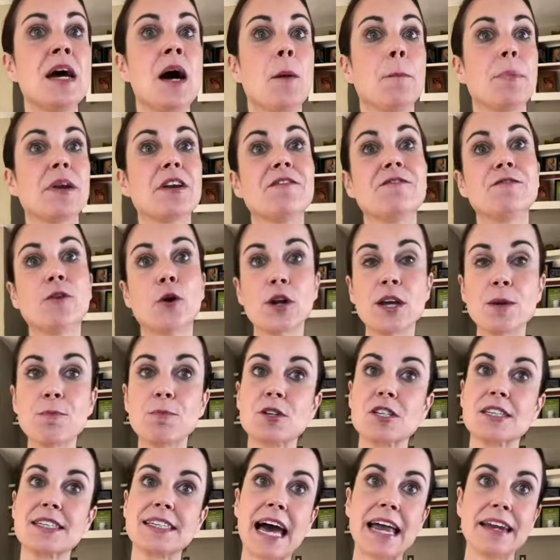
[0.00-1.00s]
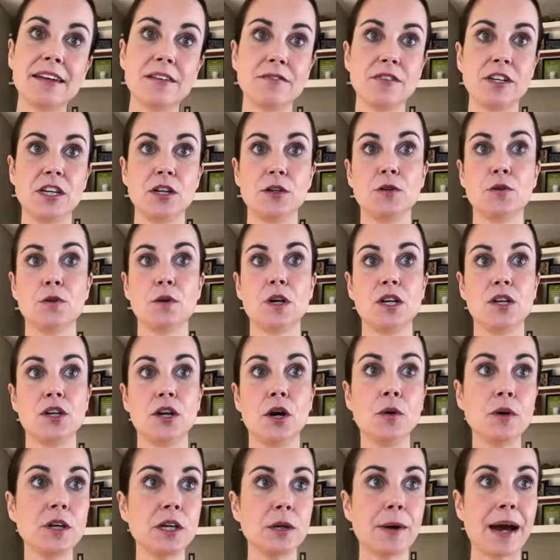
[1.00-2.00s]
But if 40% of you
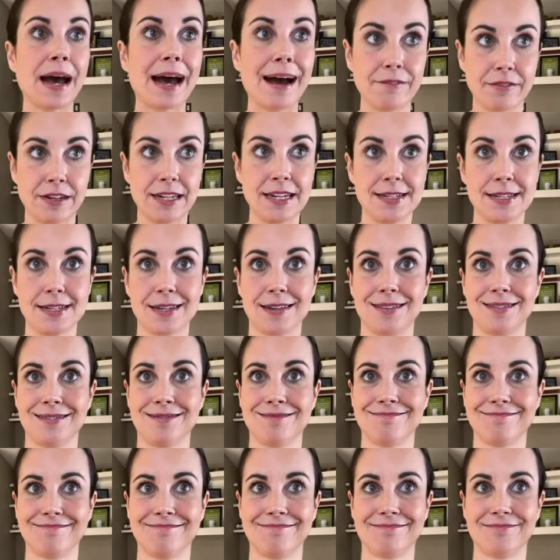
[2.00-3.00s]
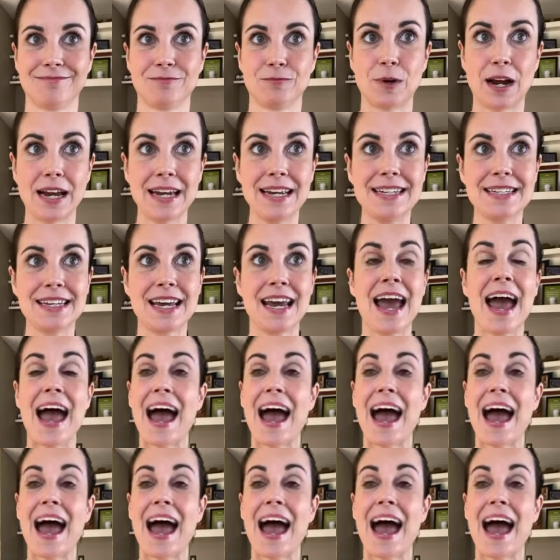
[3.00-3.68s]
know you have it, right?